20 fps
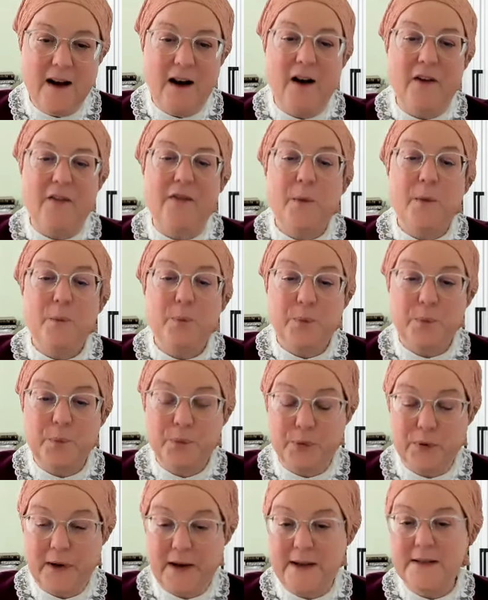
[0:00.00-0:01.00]
of
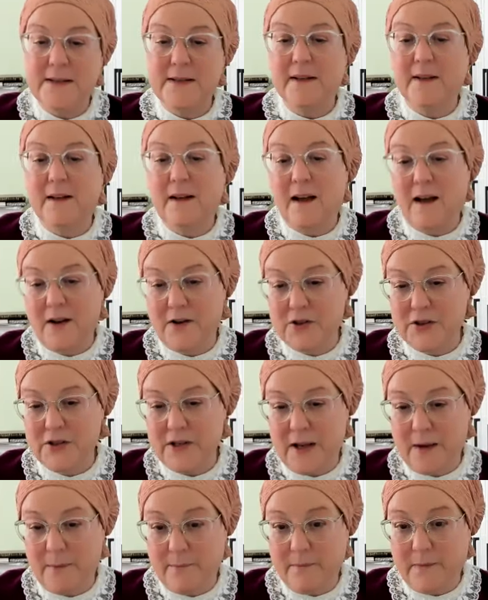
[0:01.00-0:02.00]
praising
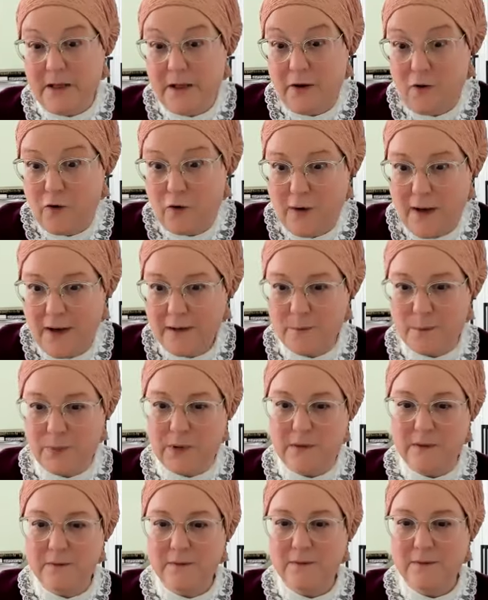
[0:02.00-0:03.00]
Hashem.
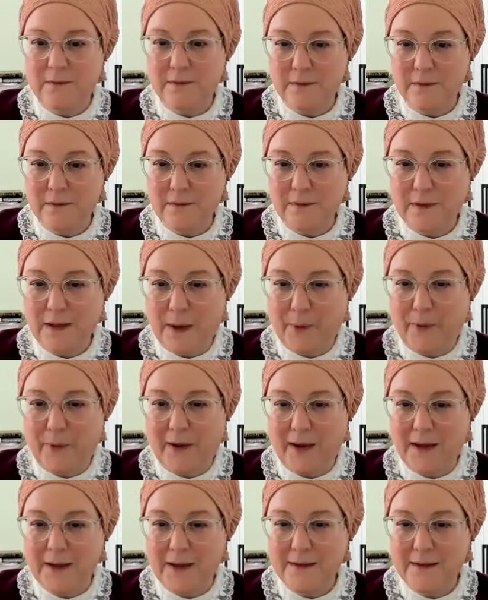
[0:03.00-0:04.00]
Incredible.
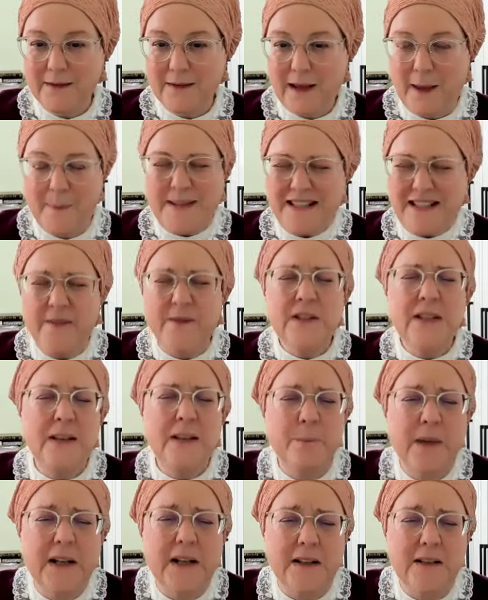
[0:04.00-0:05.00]
Okay.
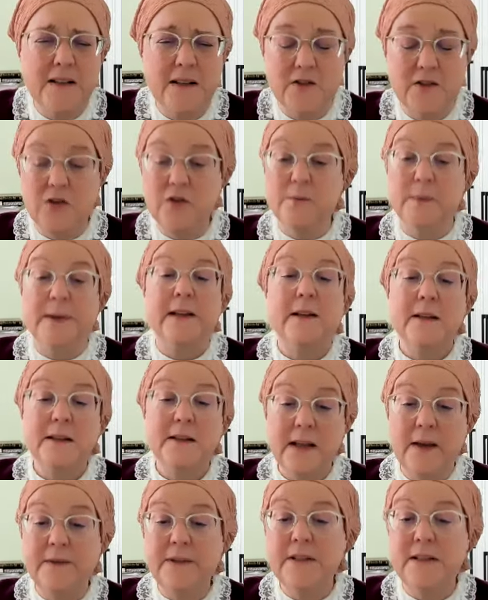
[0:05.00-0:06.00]
17 minutes,
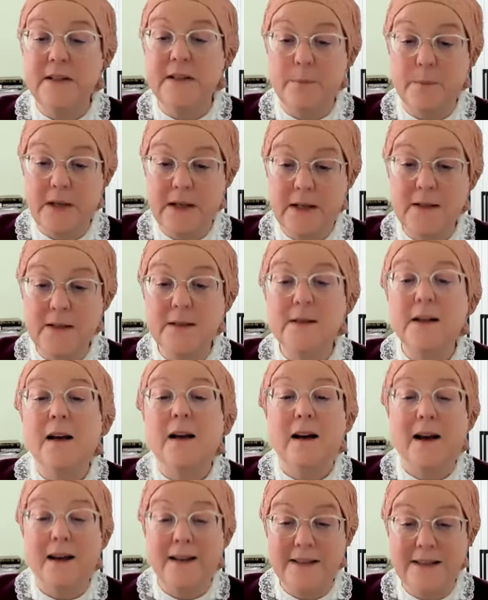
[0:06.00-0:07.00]
17 minutes
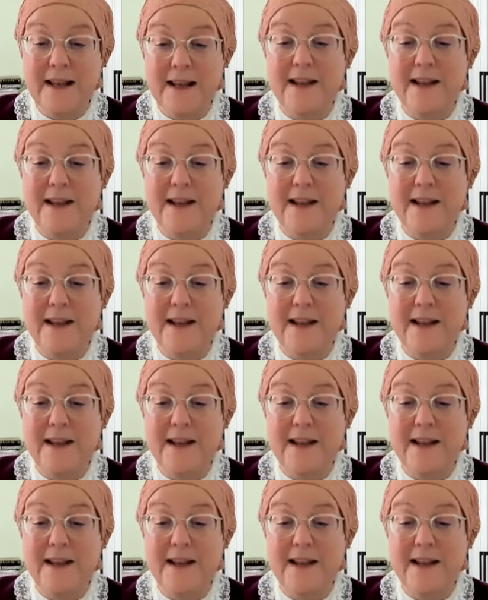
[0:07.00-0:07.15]
a